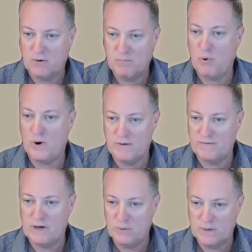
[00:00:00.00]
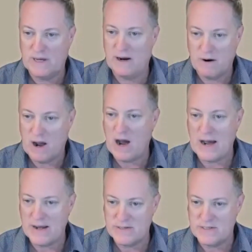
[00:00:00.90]
point of view and their
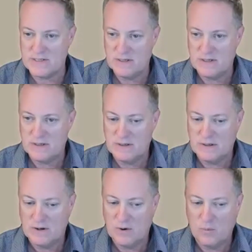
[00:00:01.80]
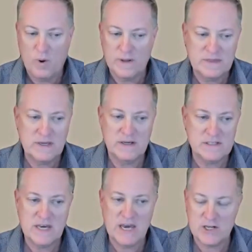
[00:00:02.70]
eyes. What things
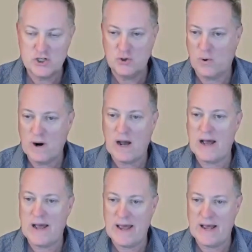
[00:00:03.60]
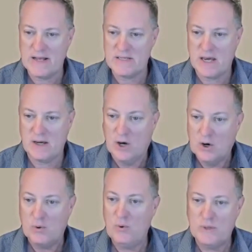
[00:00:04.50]
catch your eye as a,
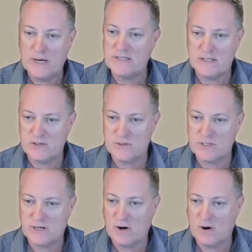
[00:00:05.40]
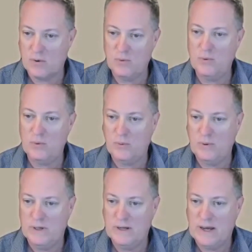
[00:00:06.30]
ooh, that's interesting, or
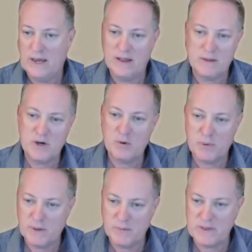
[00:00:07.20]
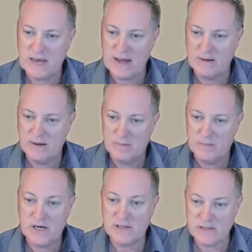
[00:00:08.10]
ooh, hey, let me go play with that?
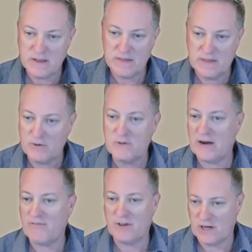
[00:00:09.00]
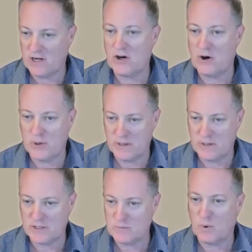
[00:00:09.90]
Because they're definitely going to go
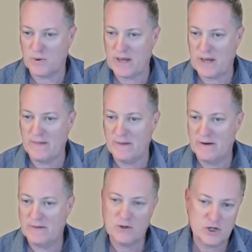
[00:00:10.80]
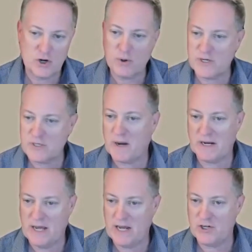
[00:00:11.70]
explore that. They're curious by
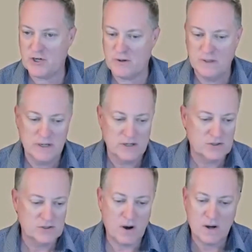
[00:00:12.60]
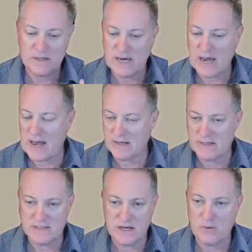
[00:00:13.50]
nature, dog, cat,
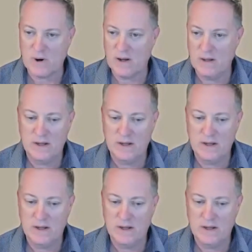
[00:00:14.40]
etc.